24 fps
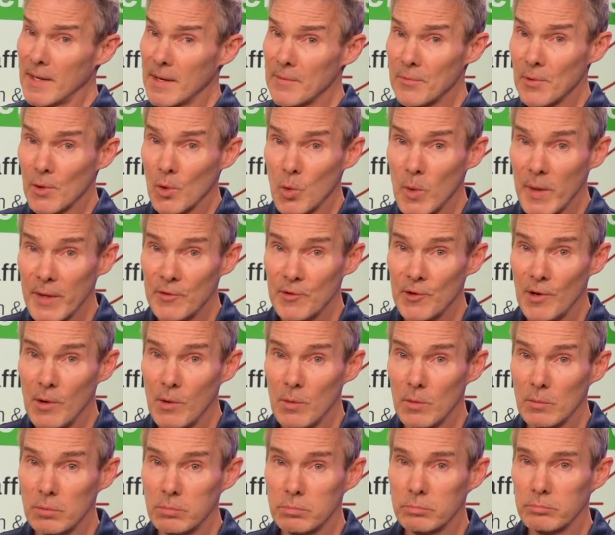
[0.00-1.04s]
time for a quick
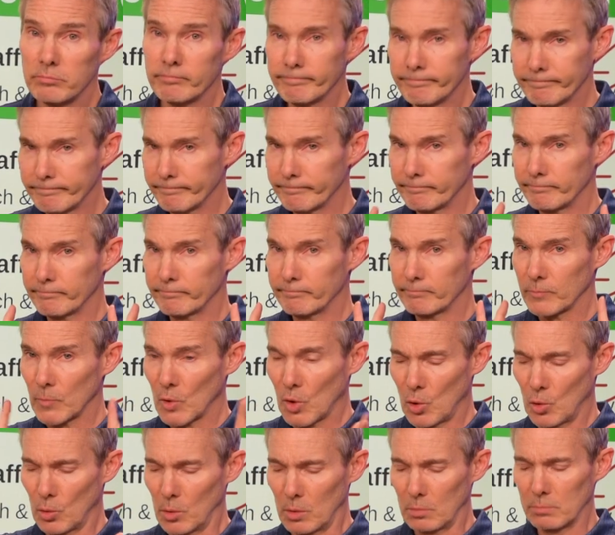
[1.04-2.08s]
joke?
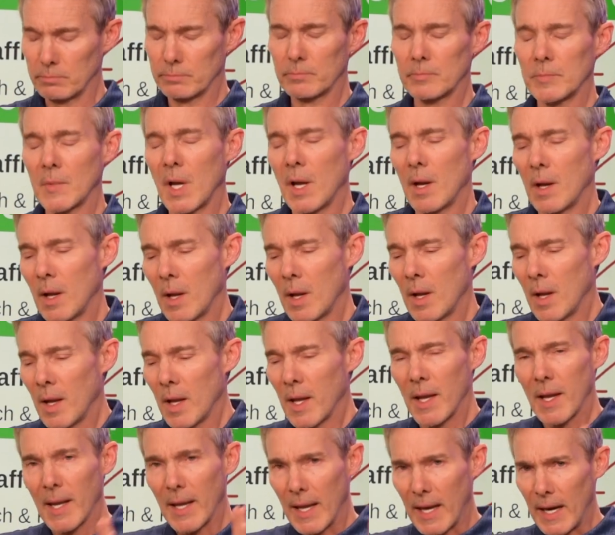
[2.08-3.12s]
Cool.
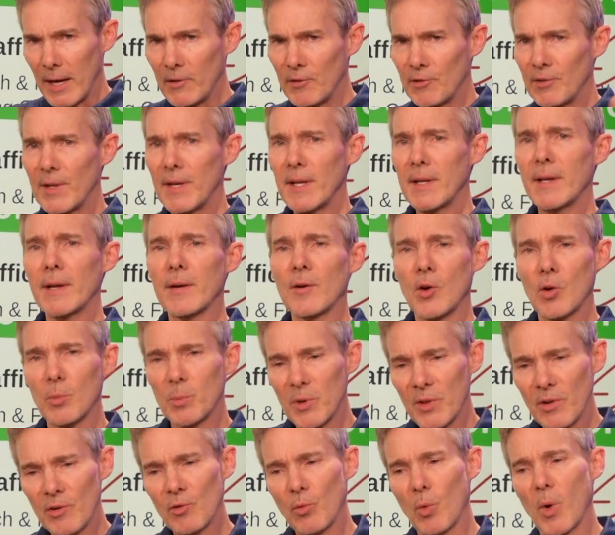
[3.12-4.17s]
Guy's sitting at home
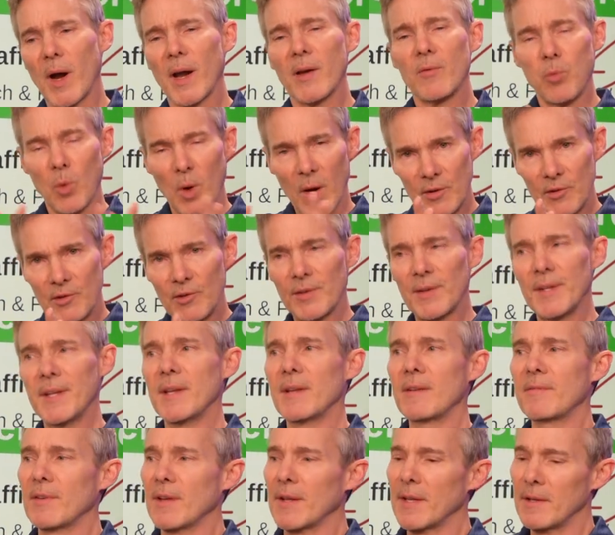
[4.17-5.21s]
with his wife watching
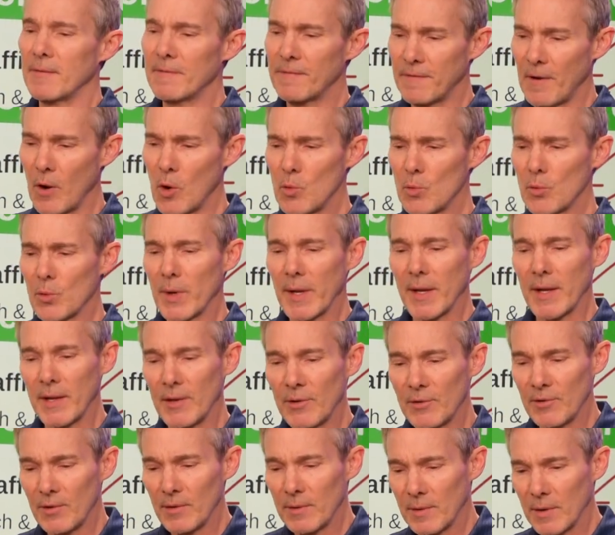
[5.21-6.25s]
T V, phone
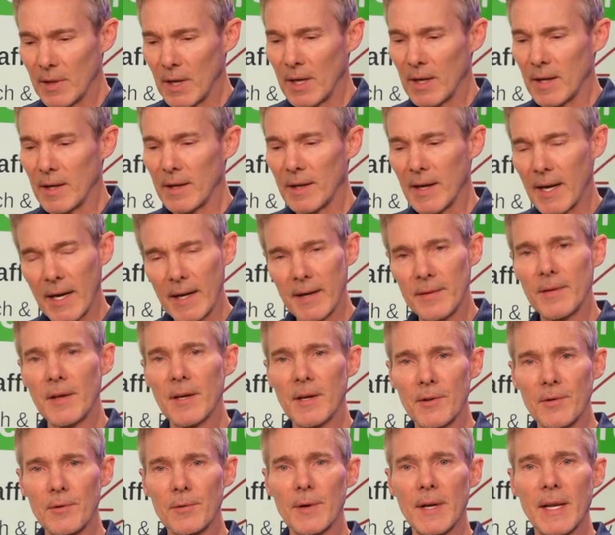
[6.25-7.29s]
rings, uh, guy on the
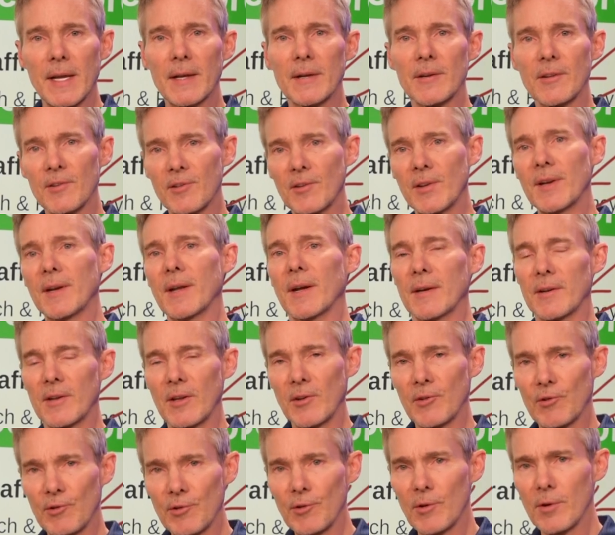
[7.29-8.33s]
other end is
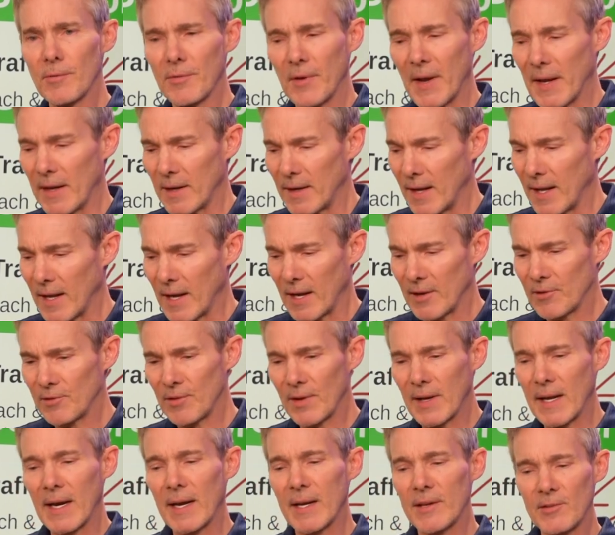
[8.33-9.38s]
conducting a survey, and he asks
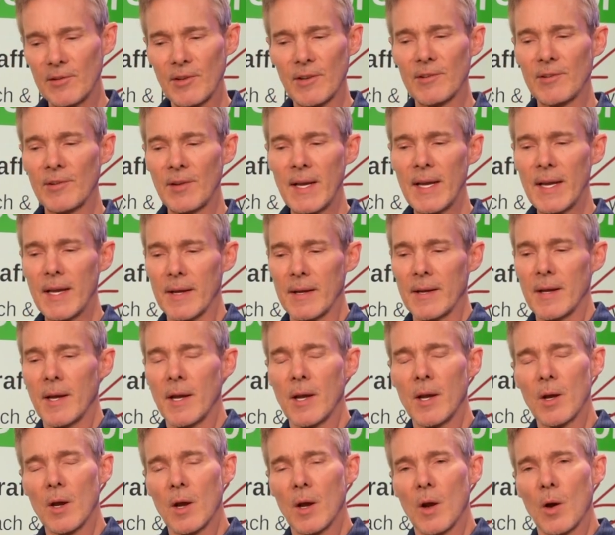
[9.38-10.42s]
the guy, he says, hey,
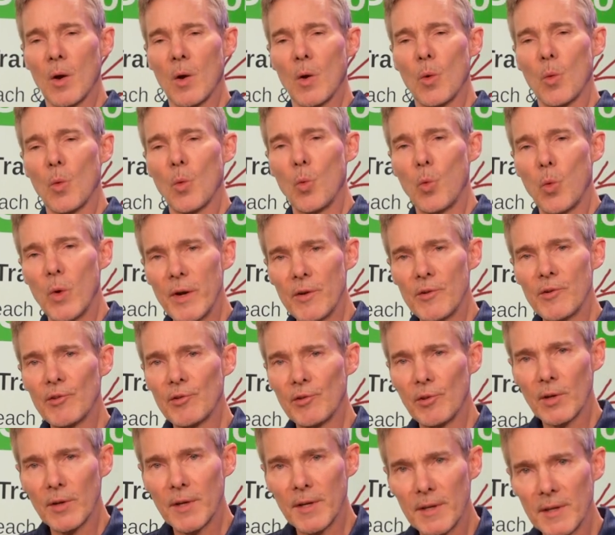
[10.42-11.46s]
we're
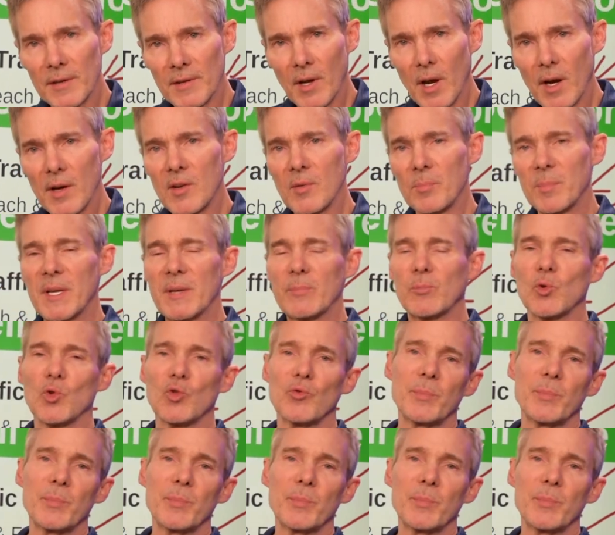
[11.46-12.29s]
just looking to talk to people